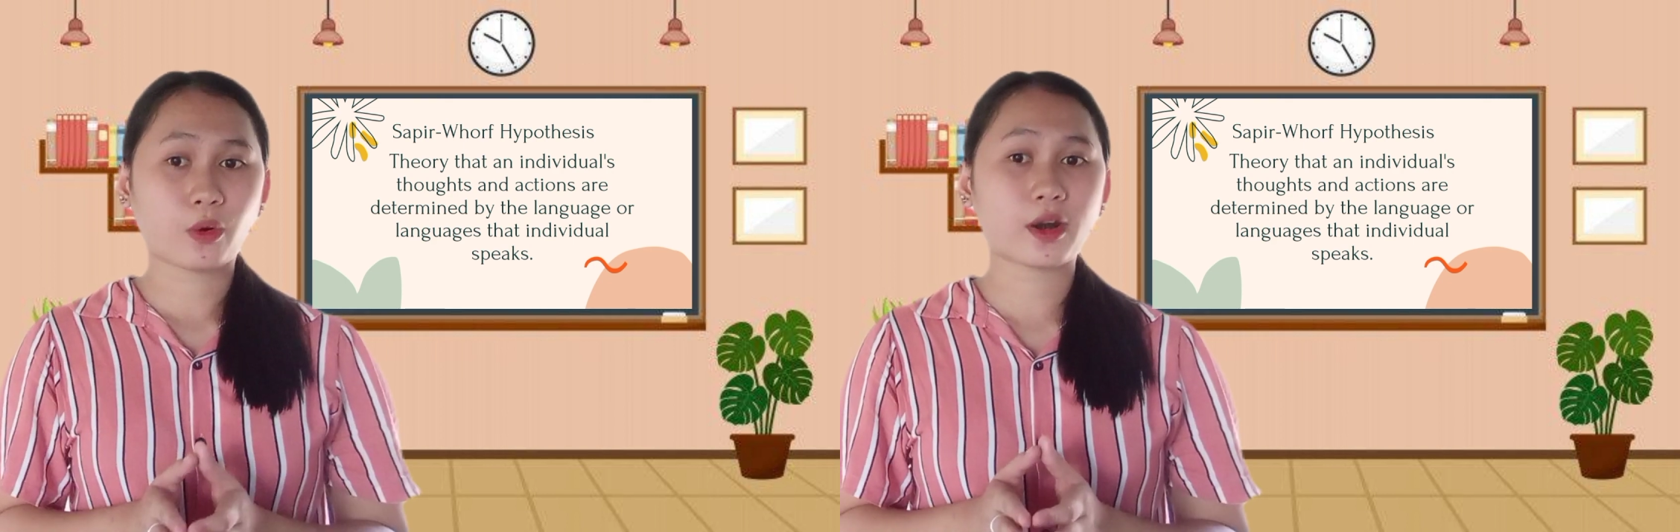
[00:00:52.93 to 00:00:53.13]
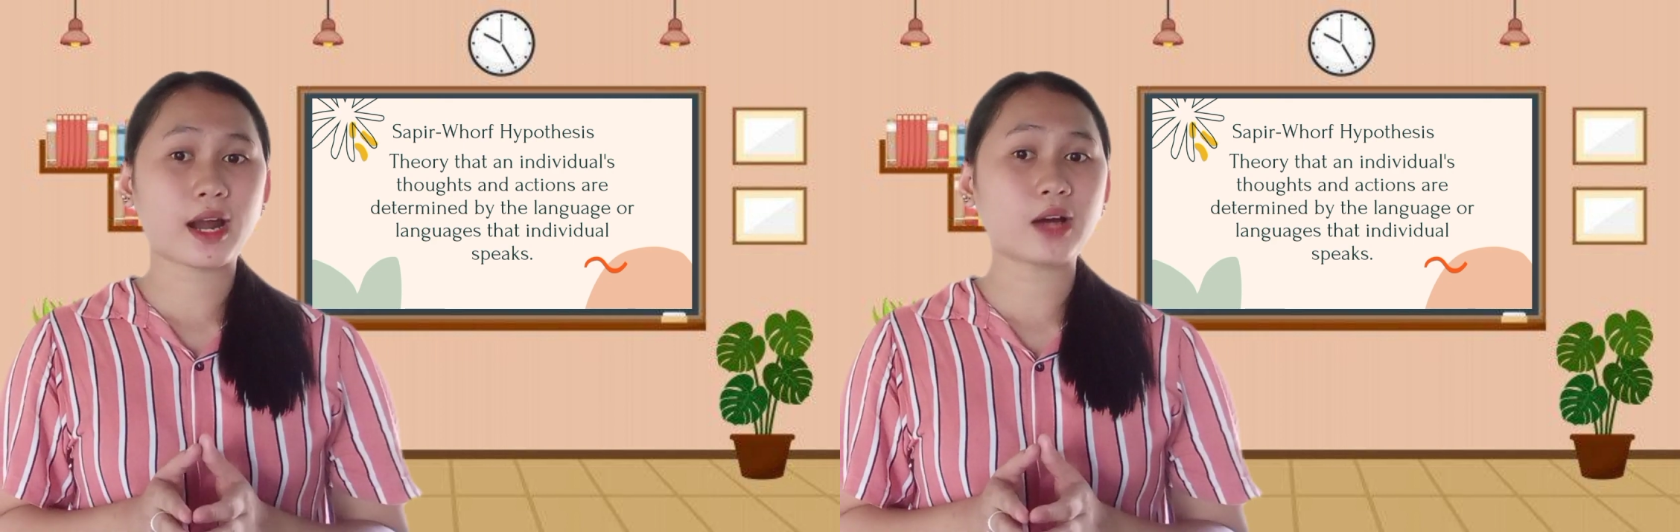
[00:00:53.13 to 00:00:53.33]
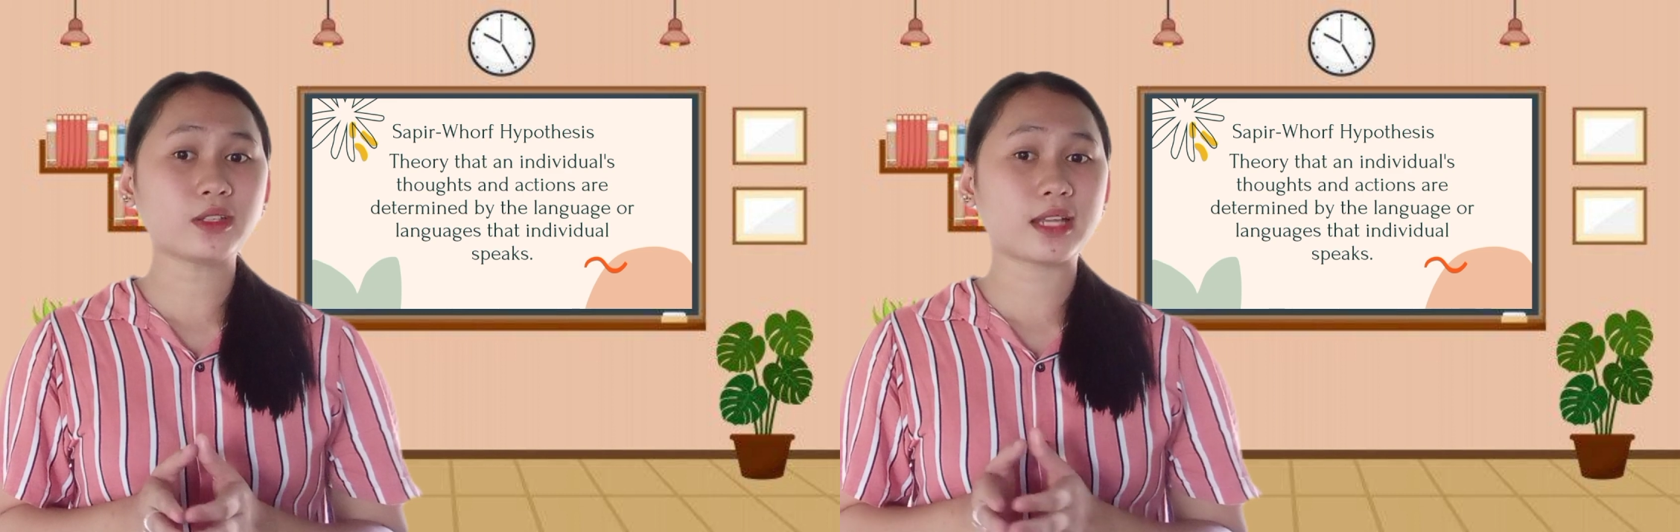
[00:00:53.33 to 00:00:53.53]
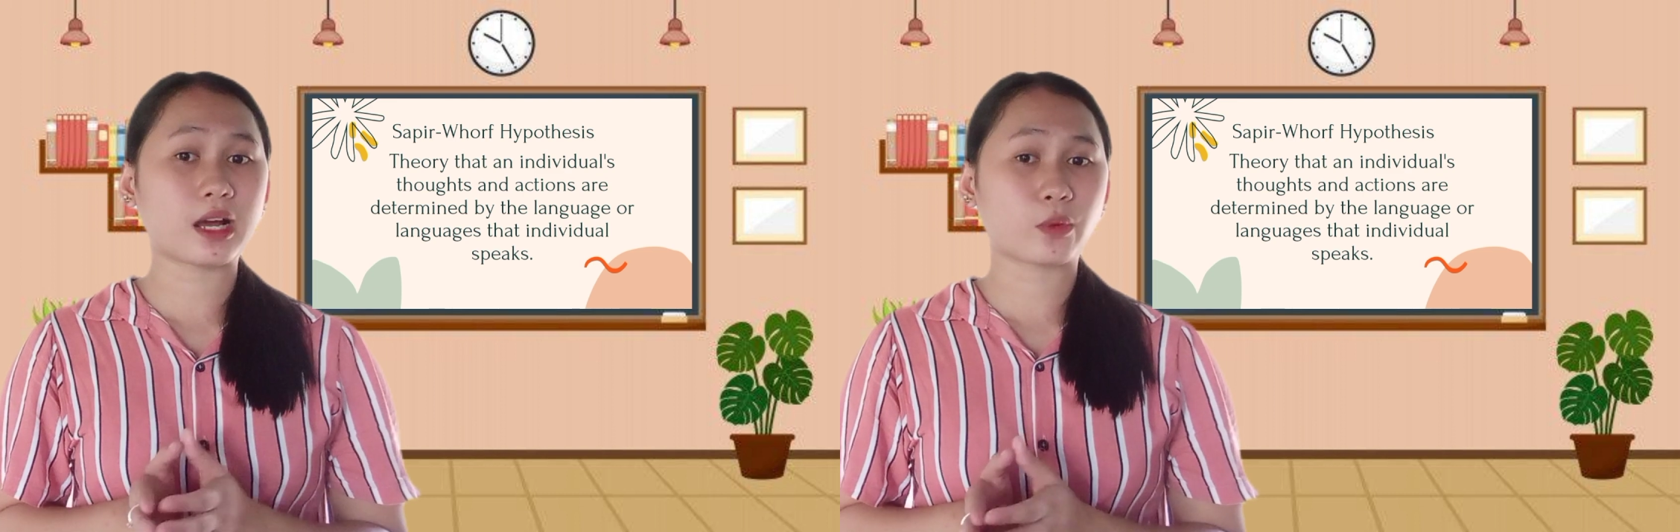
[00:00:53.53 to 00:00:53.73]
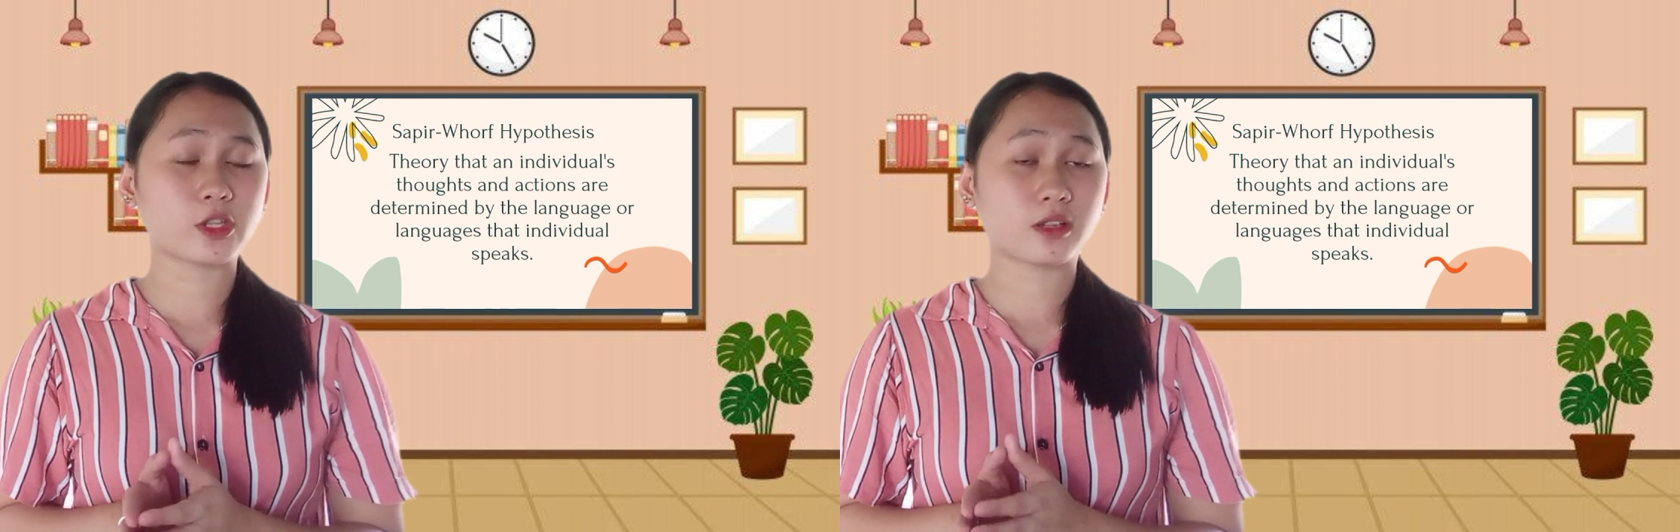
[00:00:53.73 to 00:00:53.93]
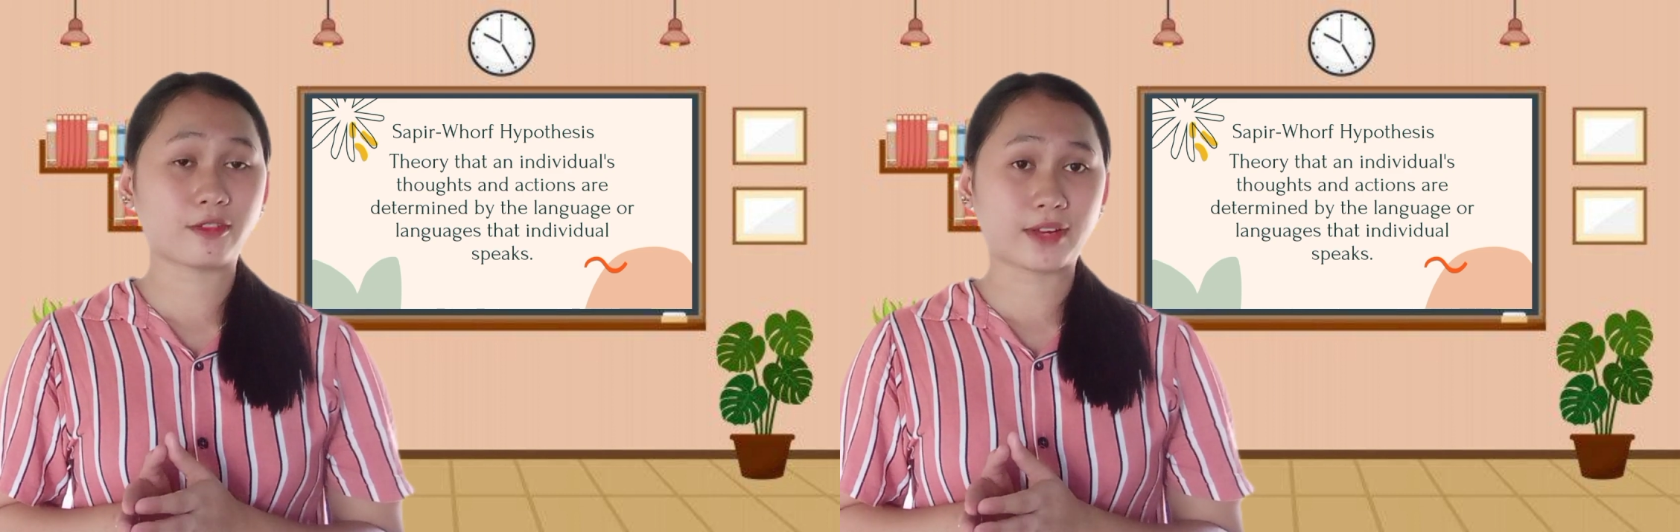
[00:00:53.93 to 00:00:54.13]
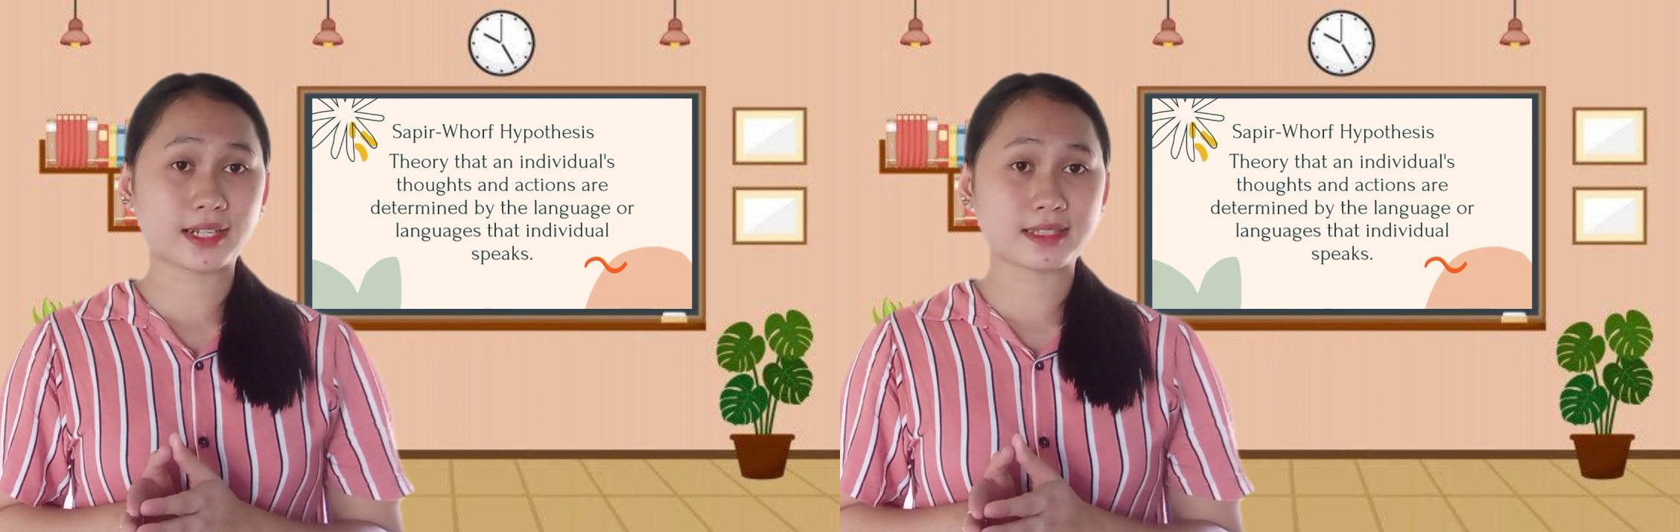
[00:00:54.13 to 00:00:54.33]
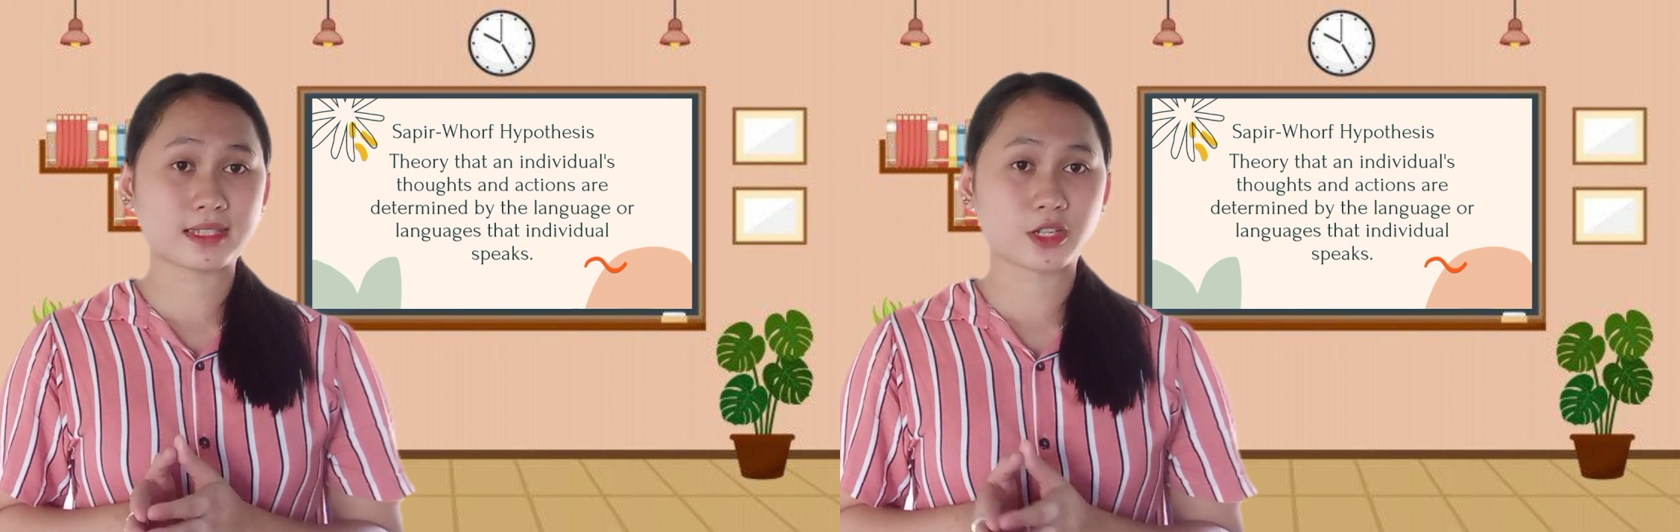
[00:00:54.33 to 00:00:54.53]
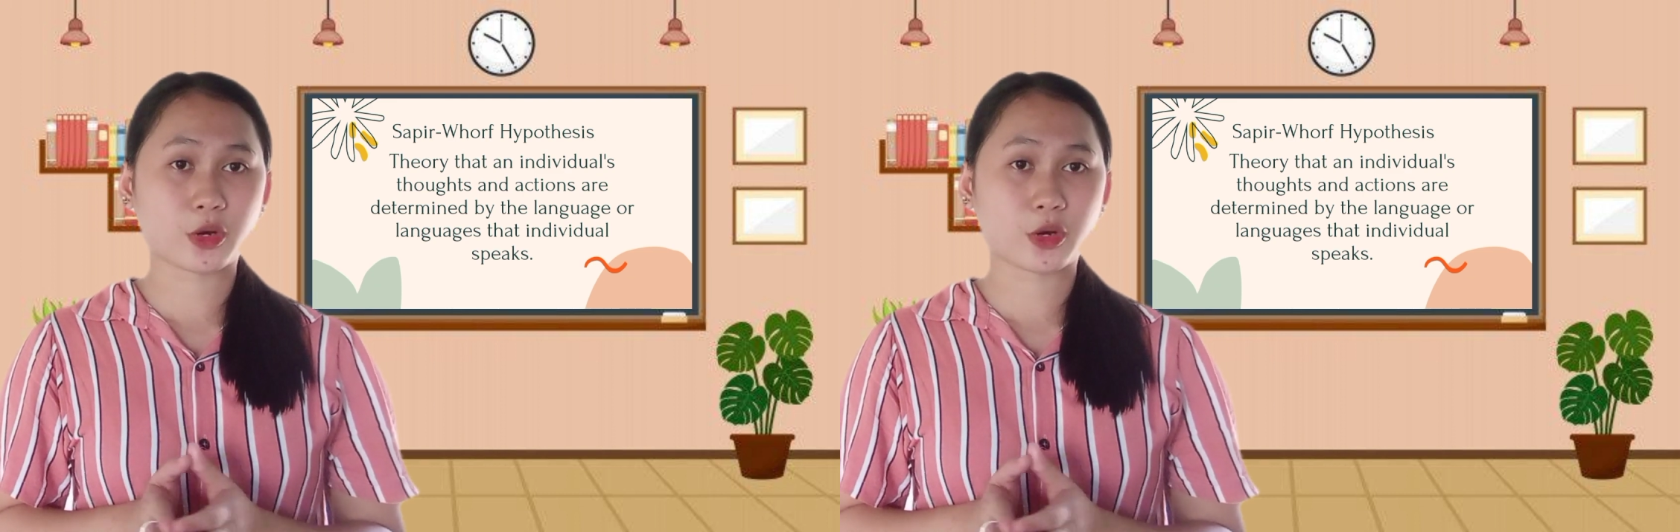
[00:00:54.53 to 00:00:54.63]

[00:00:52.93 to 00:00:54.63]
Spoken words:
or how the language affects